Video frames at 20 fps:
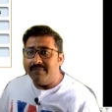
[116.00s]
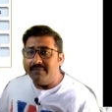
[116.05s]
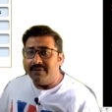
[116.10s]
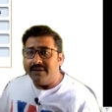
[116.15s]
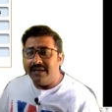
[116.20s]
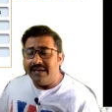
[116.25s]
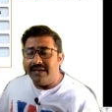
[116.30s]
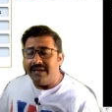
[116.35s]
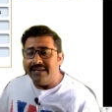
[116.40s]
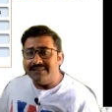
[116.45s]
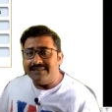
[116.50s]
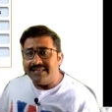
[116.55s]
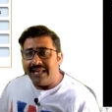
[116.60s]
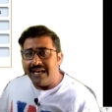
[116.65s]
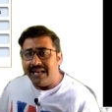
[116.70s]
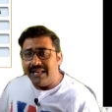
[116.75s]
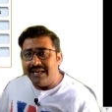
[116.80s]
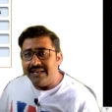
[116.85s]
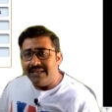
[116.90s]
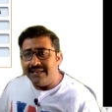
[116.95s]
a
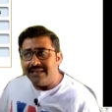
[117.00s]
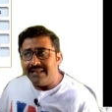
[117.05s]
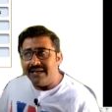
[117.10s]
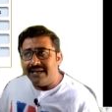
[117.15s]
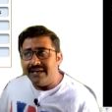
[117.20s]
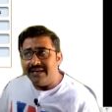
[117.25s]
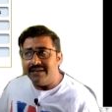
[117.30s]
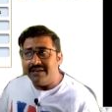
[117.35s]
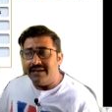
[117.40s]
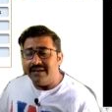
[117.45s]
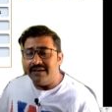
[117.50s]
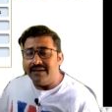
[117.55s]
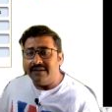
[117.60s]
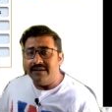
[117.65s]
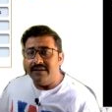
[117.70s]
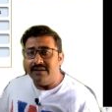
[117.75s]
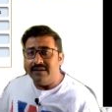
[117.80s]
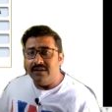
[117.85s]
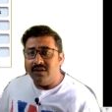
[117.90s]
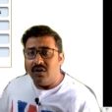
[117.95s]
salary credited
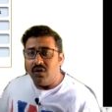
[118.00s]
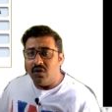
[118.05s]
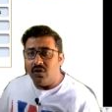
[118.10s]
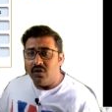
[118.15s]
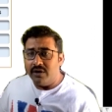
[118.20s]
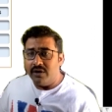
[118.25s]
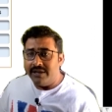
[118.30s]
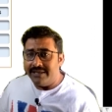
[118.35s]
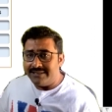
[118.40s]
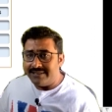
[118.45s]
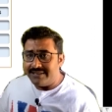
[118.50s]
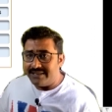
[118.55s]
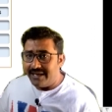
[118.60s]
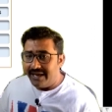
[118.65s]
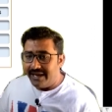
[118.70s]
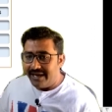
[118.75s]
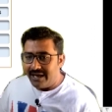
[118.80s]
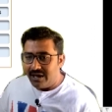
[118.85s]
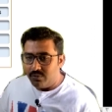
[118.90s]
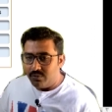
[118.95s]
on his
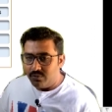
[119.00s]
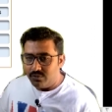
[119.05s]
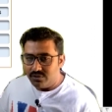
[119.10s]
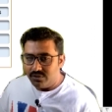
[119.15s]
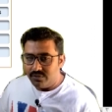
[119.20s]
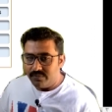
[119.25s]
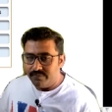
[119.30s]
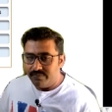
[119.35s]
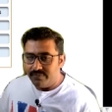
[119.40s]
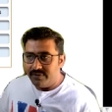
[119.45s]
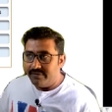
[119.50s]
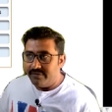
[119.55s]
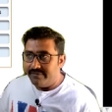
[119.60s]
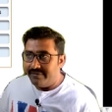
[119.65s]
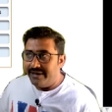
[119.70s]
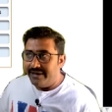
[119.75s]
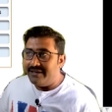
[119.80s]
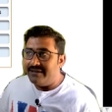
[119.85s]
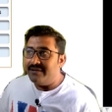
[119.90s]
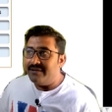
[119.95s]
account,
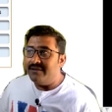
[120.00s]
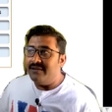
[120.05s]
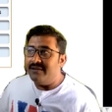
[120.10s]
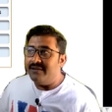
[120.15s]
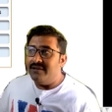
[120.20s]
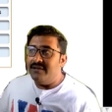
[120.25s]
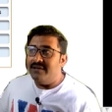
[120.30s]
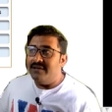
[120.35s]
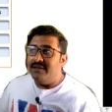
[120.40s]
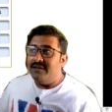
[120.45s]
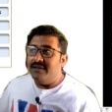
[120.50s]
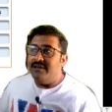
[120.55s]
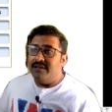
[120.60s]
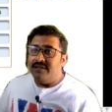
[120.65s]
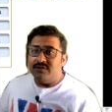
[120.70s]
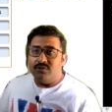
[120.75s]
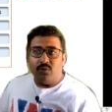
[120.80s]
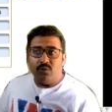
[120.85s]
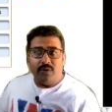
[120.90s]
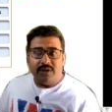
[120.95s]
right?
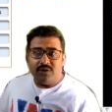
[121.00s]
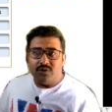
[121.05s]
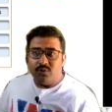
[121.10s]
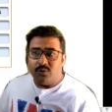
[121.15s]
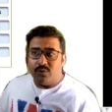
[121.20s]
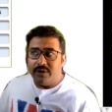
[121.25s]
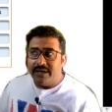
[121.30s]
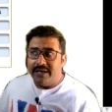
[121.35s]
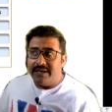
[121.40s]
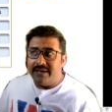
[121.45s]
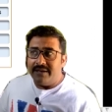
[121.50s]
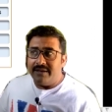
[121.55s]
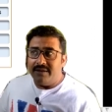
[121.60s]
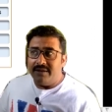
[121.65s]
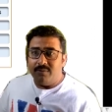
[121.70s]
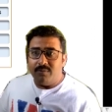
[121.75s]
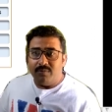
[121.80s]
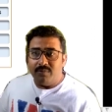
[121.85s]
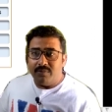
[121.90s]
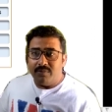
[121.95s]
So and so date
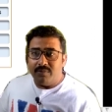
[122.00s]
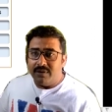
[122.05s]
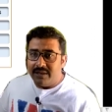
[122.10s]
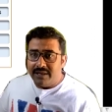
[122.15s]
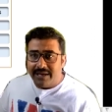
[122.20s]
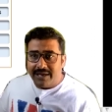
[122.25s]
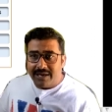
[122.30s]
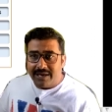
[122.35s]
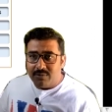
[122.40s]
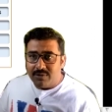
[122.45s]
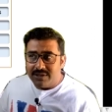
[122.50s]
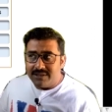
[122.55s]
account is